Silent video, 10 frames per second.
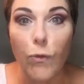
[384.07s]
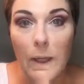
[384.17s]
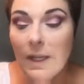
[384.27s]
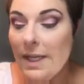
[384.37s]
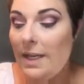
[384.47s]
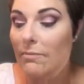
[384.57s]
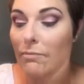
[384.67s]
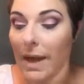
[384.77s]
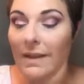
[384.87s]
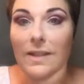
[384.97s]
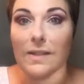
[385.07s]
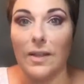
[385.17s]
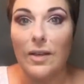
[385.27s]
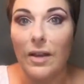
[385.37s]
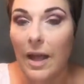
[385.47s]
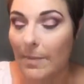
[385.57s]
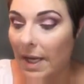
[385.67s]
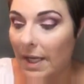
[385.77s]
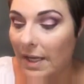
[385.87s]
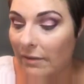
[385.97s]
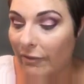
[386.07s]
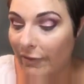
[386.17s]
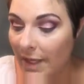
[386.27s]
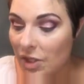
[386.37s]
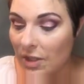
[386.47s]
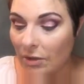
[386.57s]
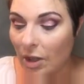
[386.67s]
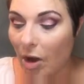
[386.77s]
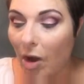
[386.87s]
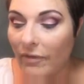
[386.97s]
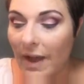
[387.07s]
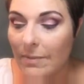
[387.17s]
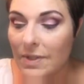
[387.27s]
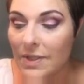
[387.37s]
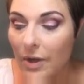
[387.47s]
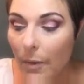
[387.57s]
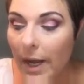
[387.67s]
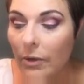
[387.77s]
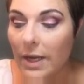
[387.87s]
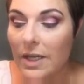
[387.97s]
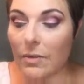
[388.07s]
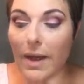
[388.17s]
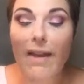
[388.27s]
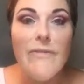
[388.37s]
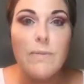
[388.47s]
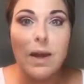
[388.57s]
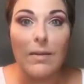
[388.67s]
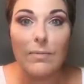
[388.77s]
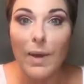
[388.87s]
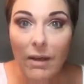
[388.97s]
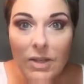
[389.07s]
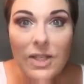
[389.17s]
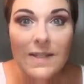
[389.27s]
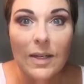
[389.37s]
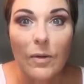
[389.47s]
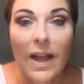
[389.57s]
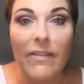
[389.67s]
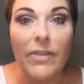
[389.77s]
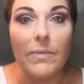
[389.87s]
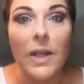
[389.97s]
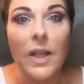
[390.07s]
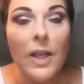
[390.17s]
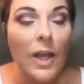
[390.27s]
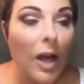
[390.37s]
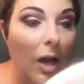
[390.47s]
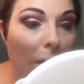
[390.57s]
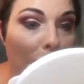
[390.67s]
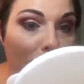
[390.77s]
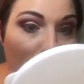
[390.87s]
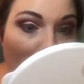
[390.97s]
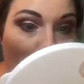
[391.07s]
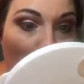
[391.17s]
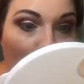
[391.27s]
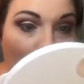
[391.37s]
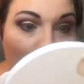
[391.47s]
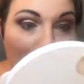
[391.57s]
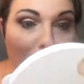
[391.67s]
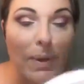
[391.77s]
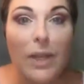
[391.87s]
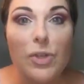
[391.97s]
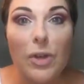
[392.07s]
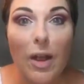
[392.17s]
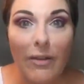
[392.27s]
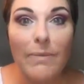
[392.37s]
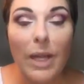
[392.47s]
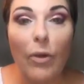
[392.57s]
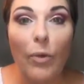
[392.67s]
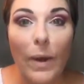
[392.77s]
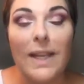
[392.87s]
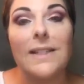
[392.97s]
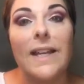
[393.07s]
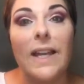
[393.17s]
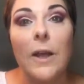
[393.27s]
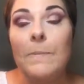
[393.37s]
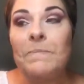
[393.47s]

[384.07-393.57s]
really made this look. I mean, it finished the look off. I'm so angry I don't have them. I apologize I don't have them. I will post a picture of me on the wedding day